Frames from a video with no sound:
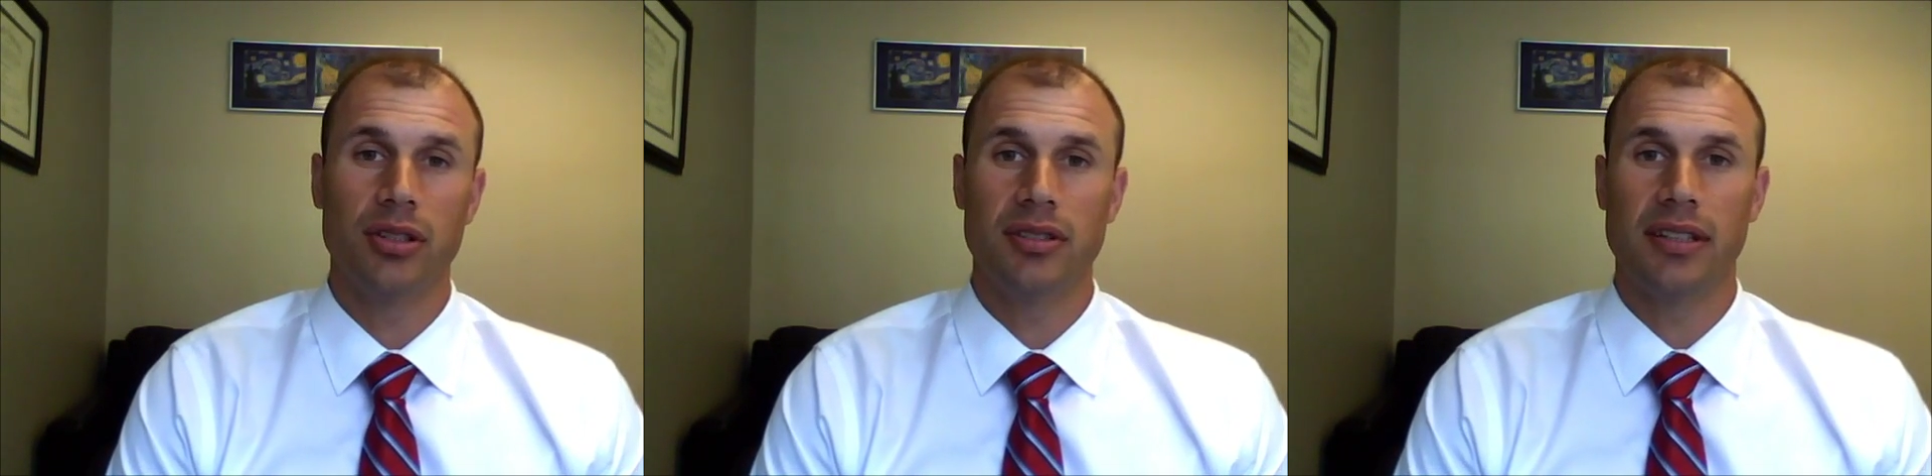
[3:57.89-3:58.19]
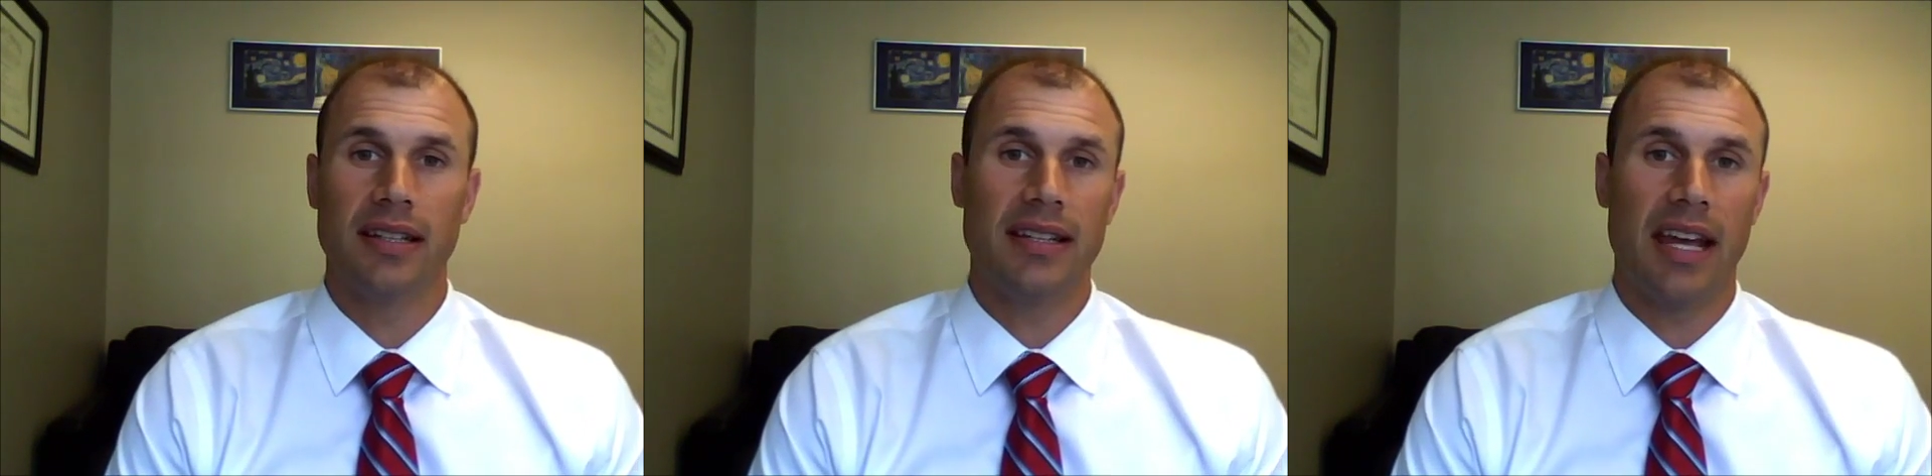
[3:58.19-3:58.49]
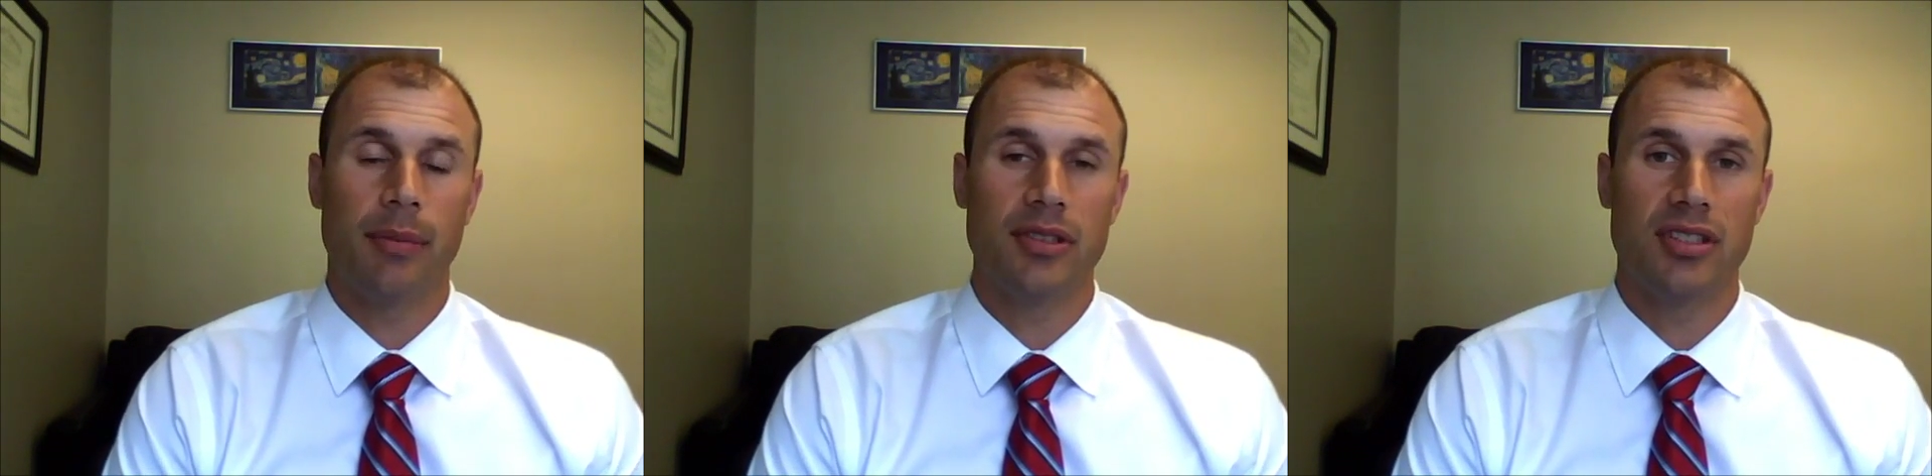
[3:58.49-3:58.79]
using the
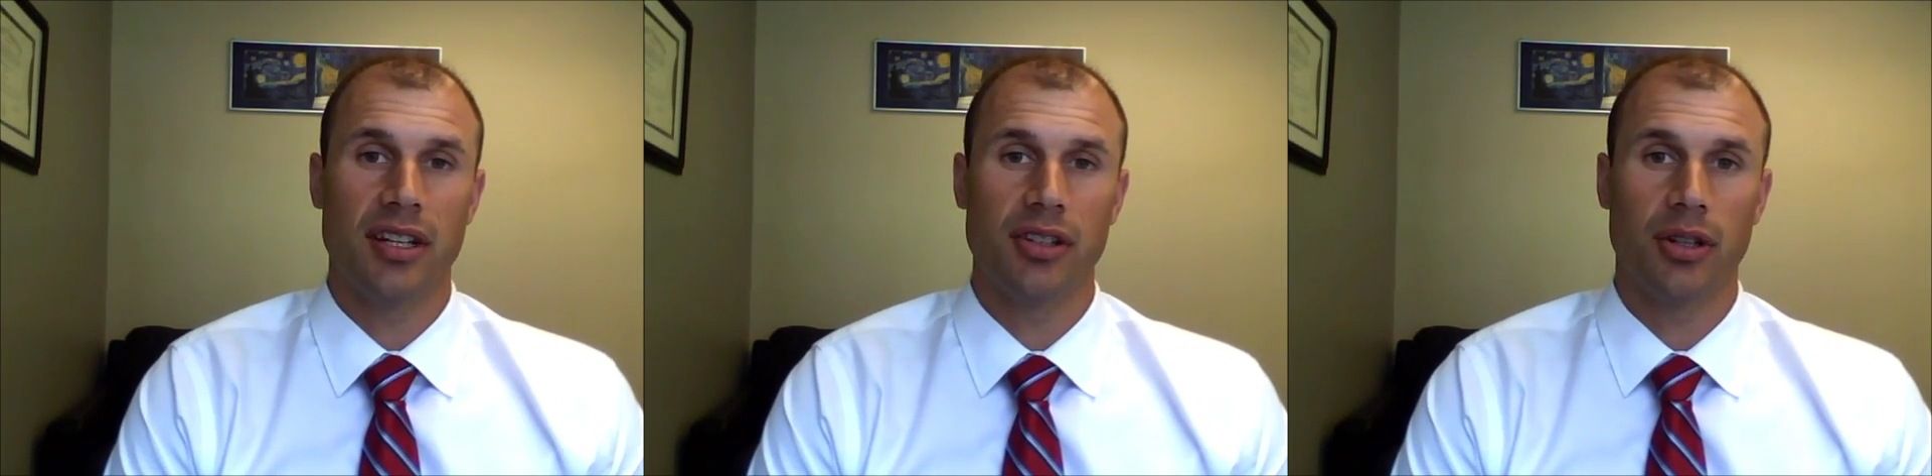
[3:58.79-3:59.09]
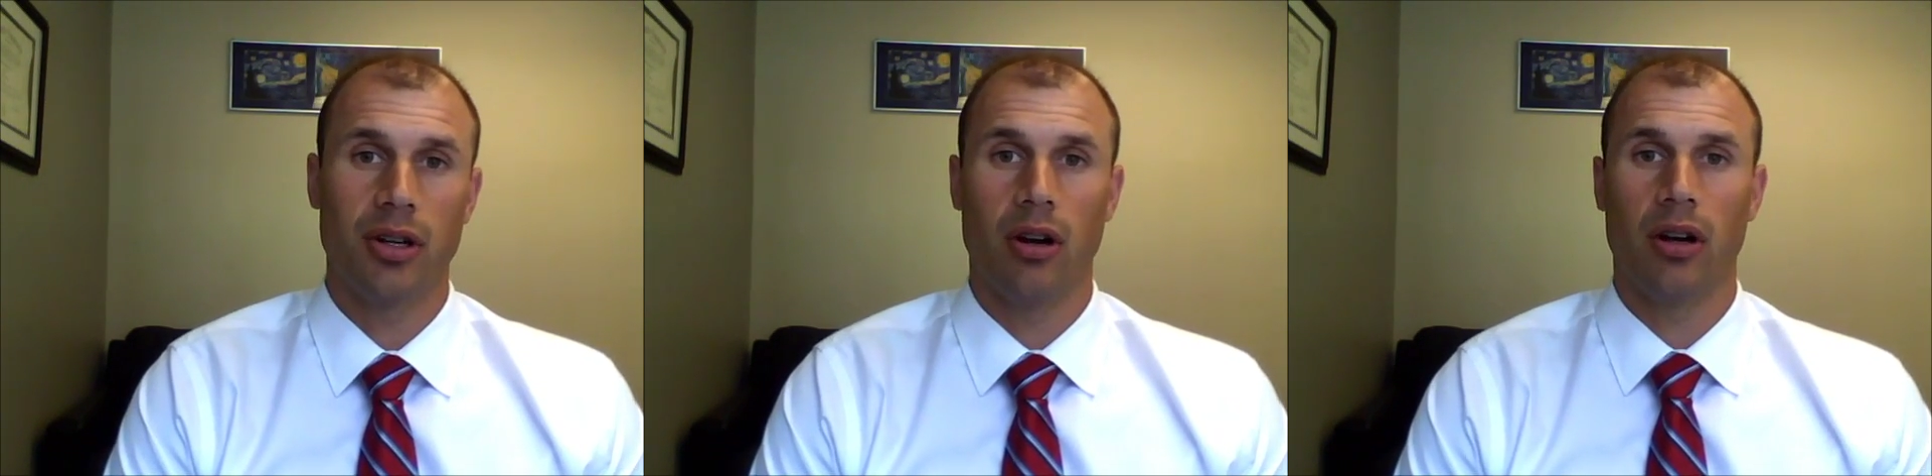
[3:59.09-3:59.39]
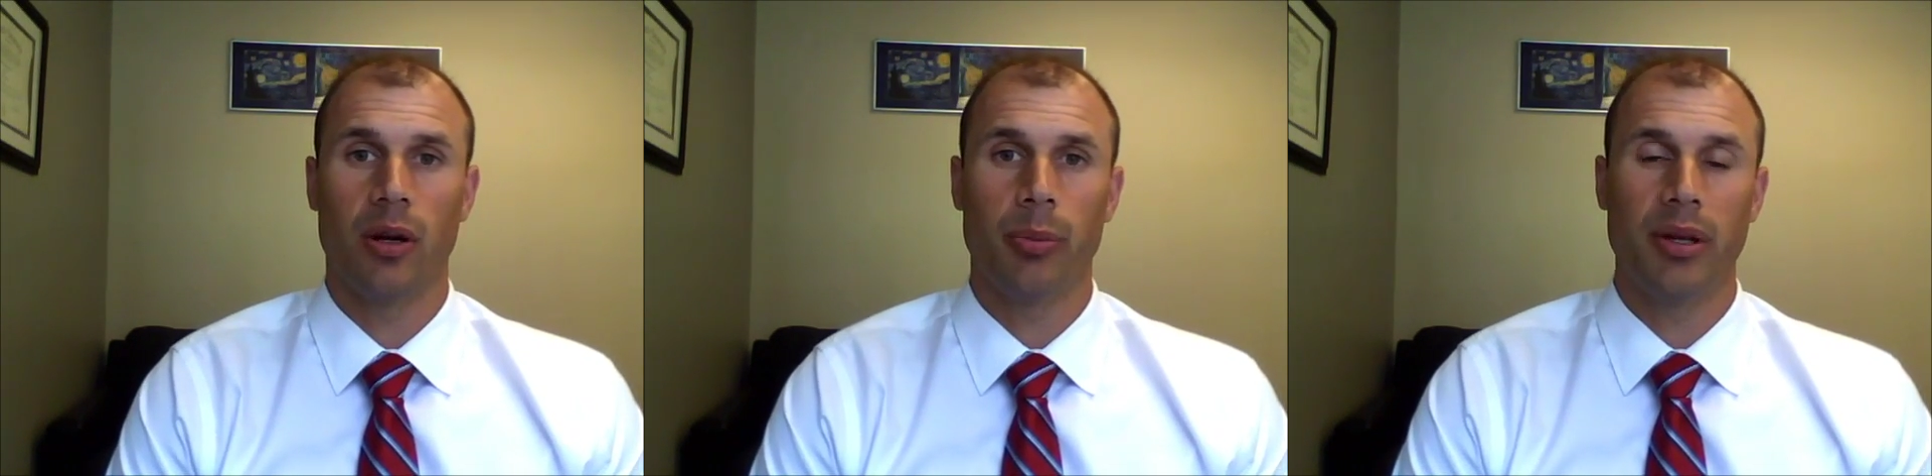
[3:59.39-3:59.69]
damage done to your
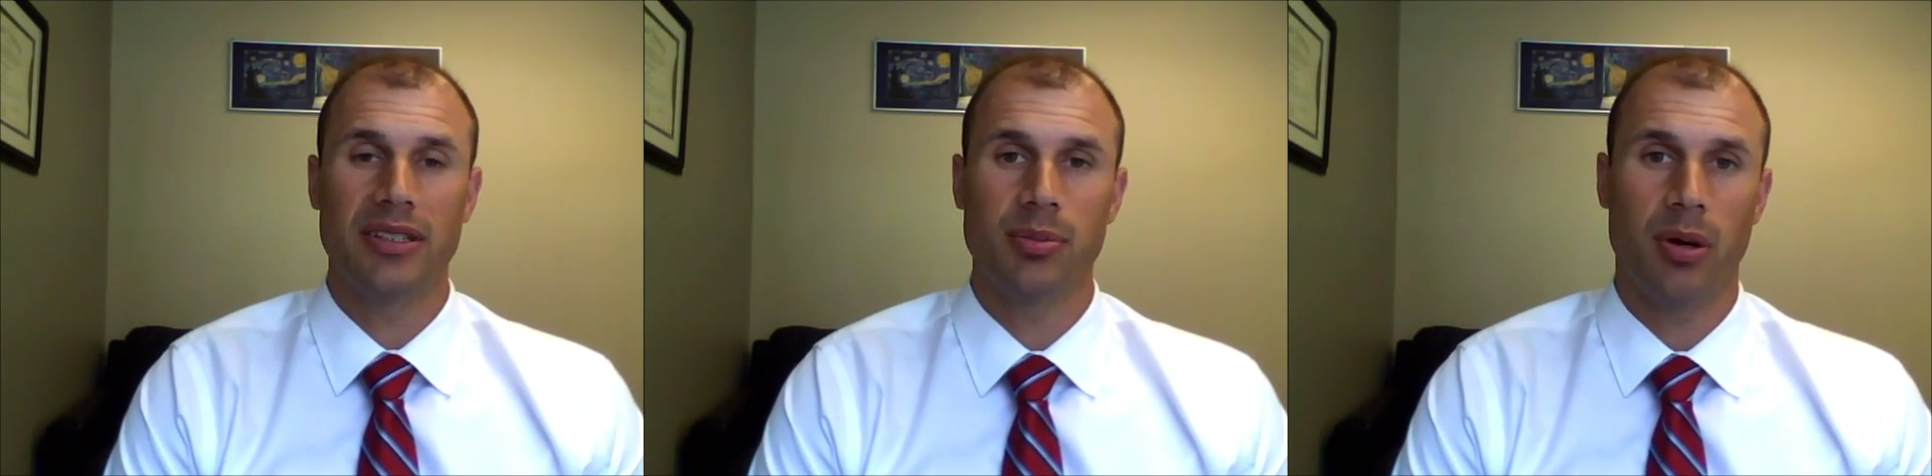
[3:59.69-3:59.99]
car based